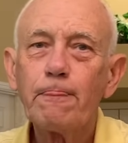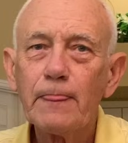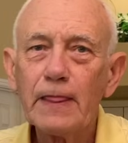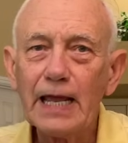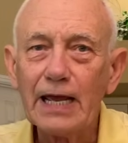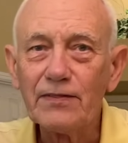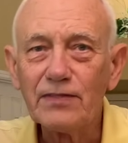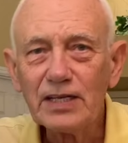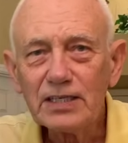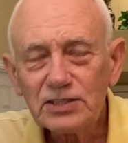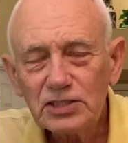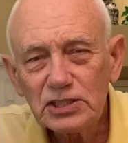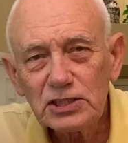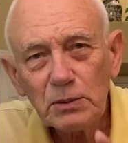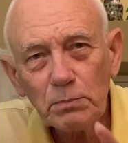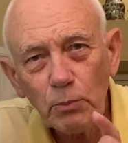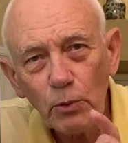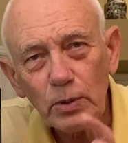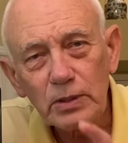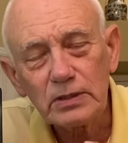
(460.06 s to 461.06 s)
and this is the
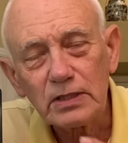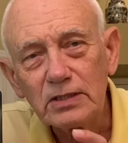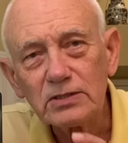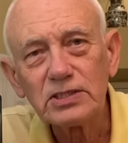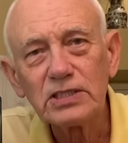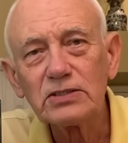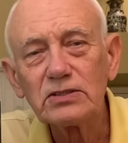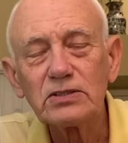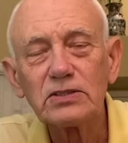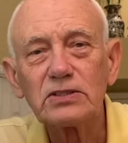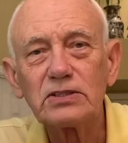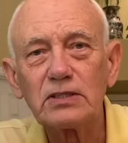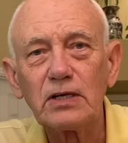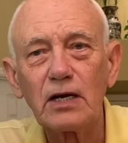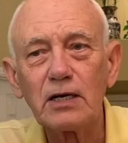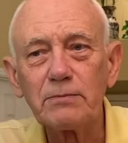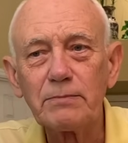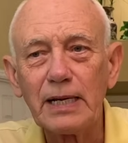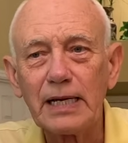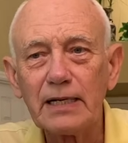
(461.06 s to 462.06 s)
point that Jesus is going
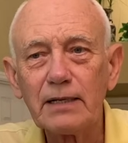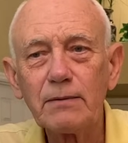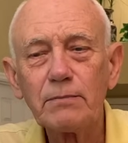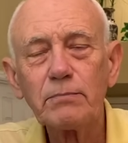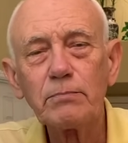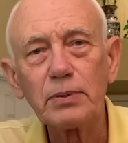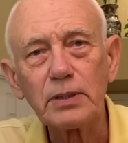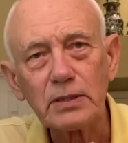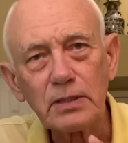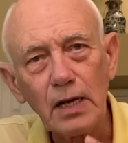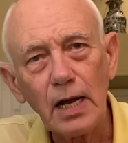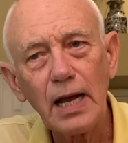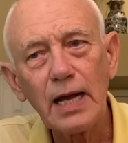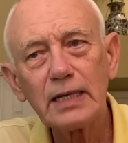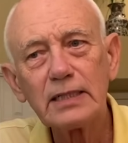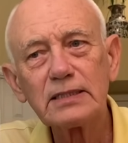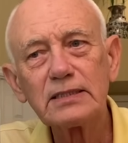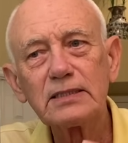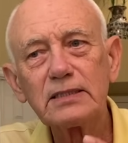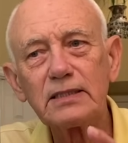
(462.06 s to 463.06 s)
to make,
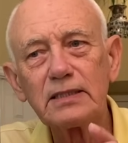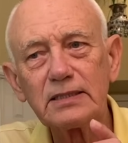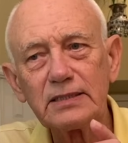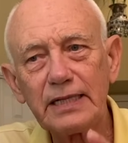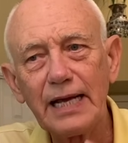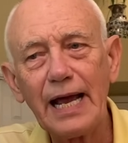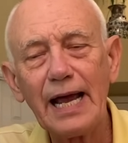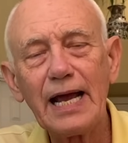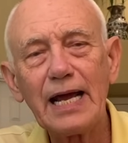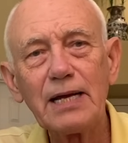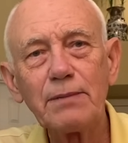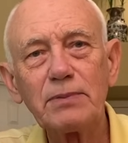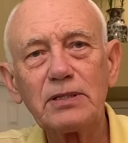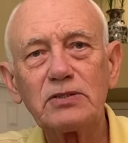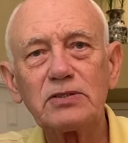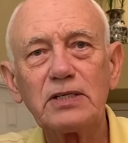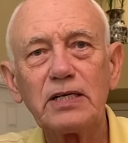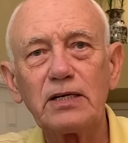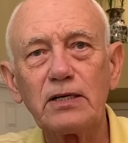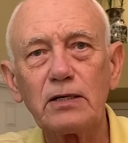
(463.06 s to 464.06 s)
because the time
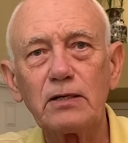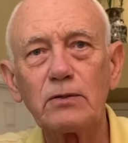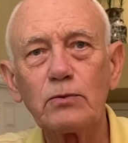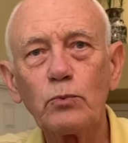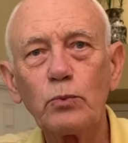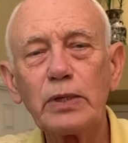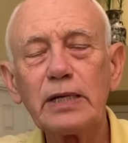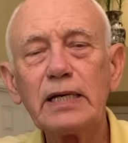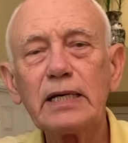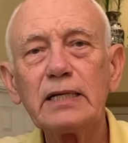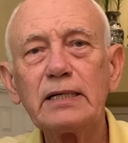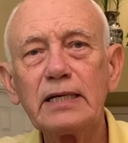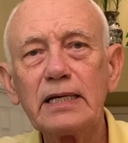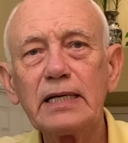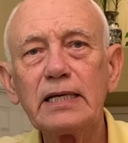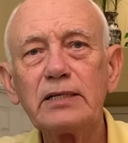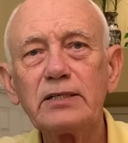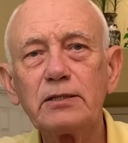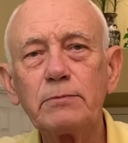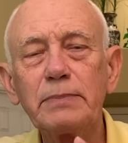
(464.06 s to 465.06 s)
is near. We
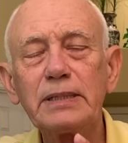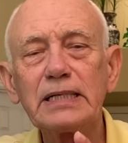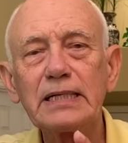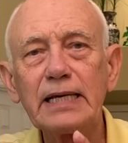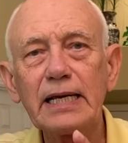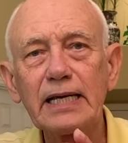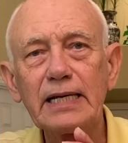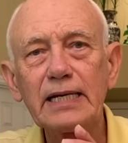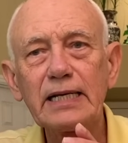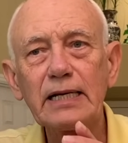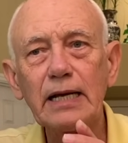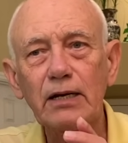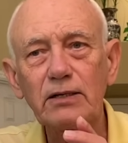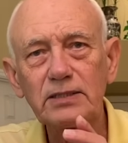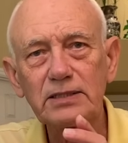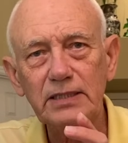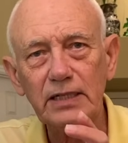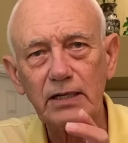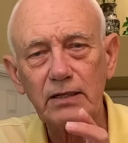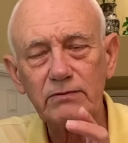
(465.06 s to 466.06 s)
need to be getting
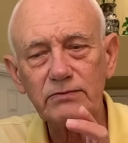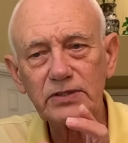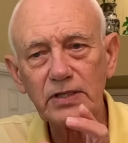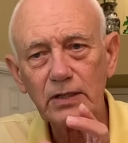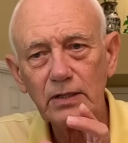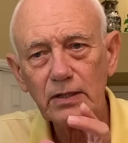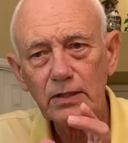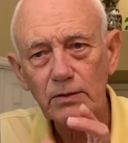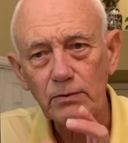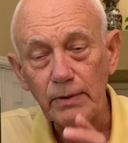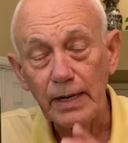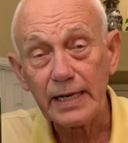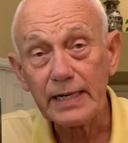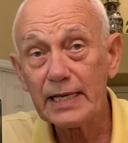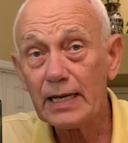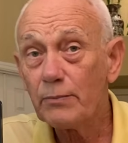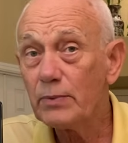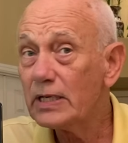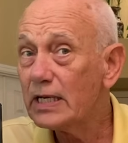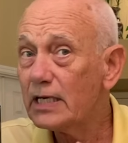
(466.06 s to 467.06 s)
ourselves ready,
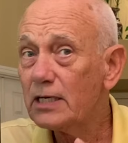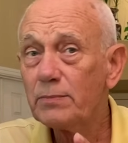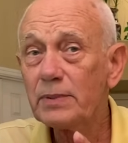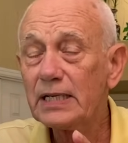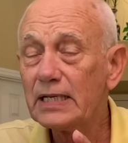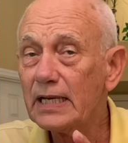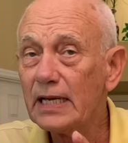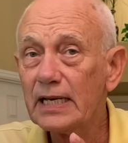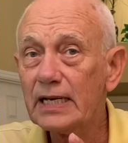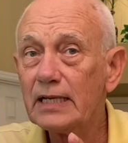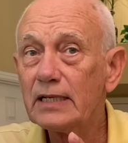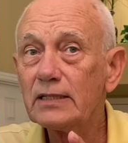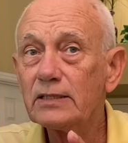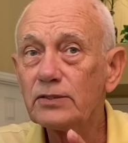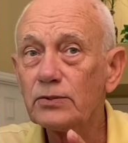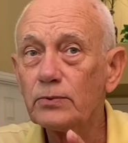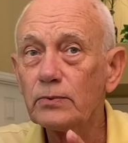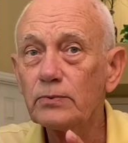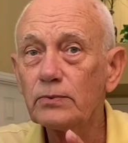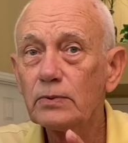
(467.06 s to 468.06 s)
and we need to be getting,
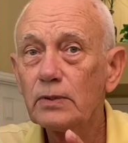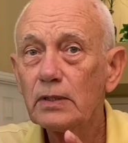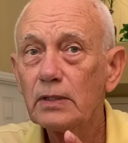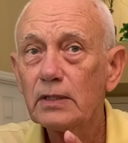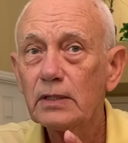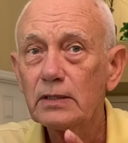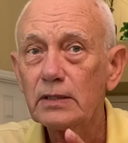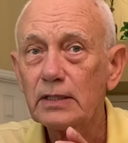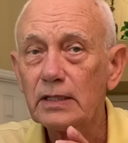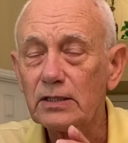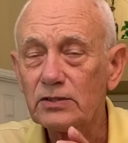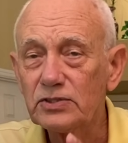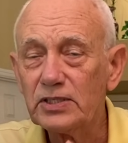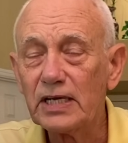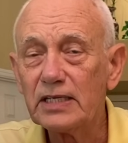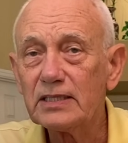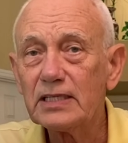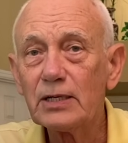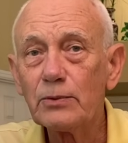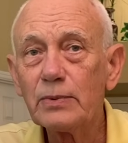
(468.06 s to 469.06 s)
to the
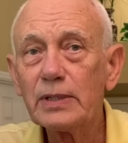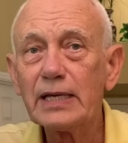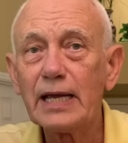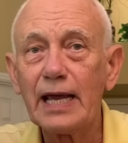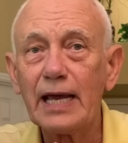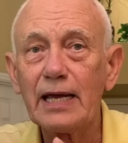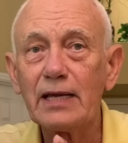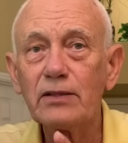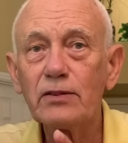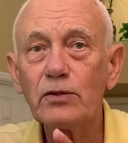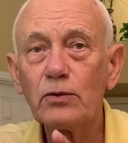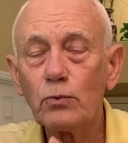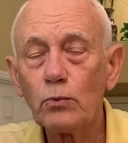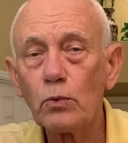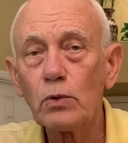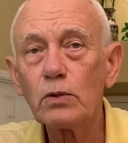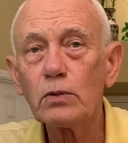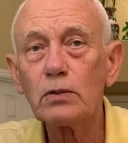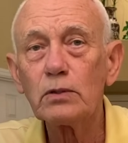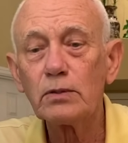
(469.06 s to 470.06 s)
extent that we can, the
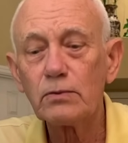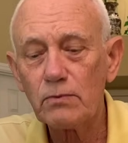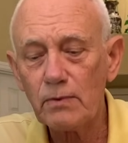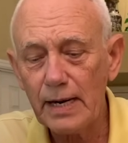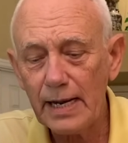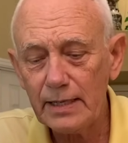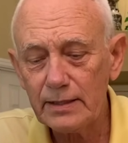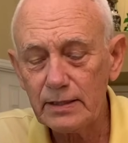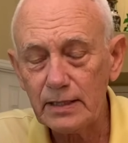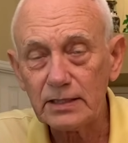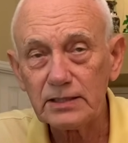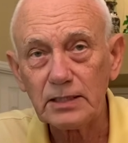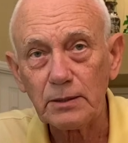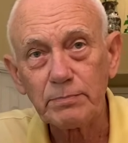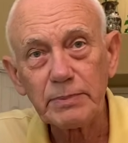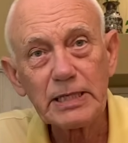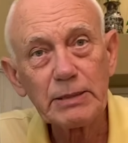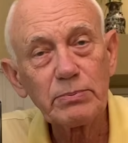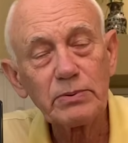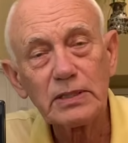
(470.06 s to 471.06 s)
world around us, the
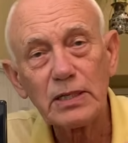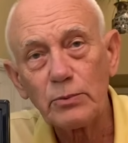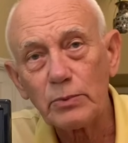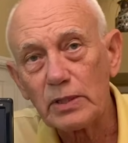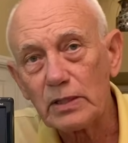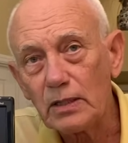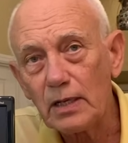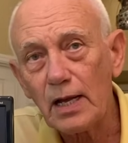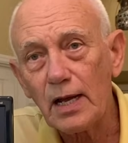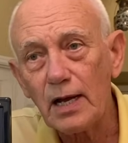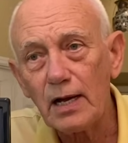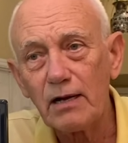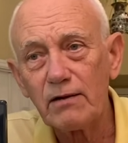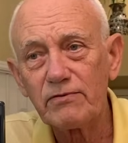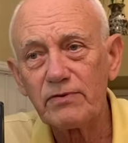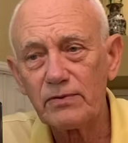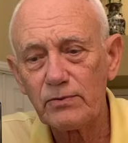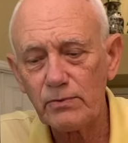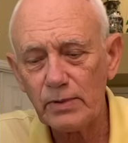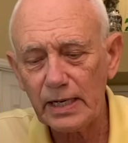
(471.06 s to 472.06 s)
people that we love,
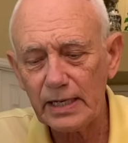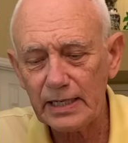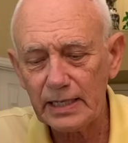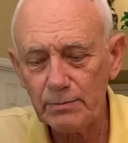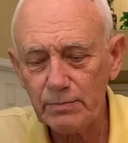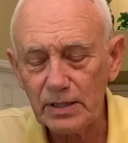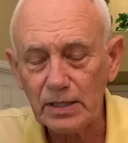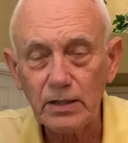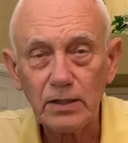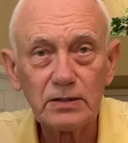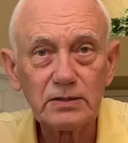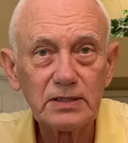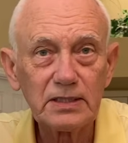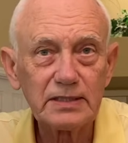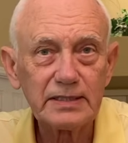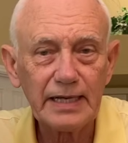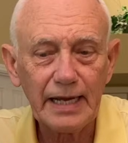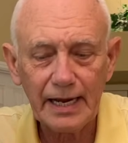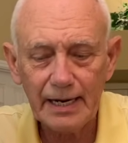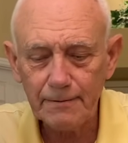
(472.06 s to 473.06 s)
ready, because the
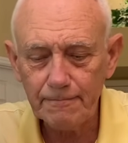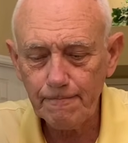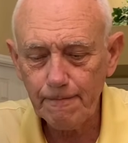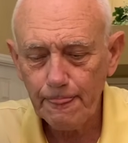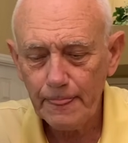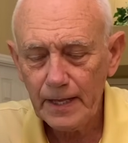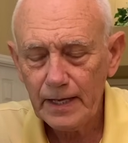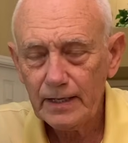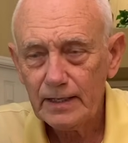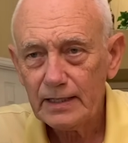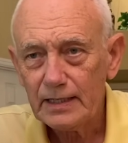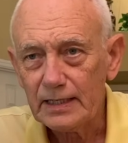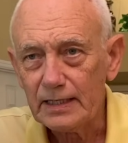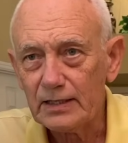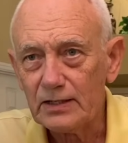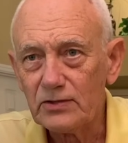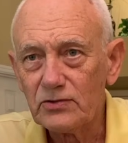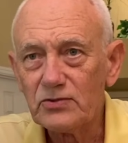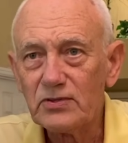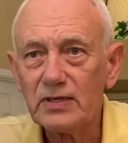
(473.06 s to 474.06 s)
time
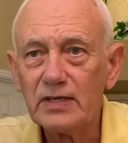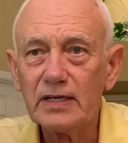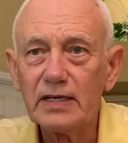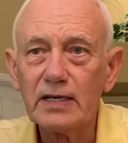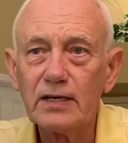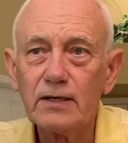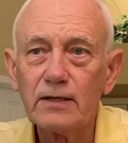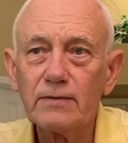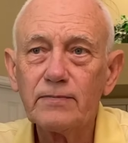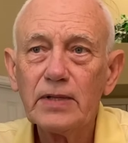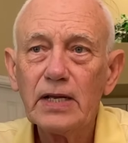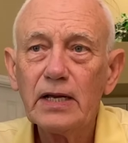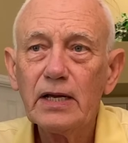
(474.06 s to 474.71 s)
is near.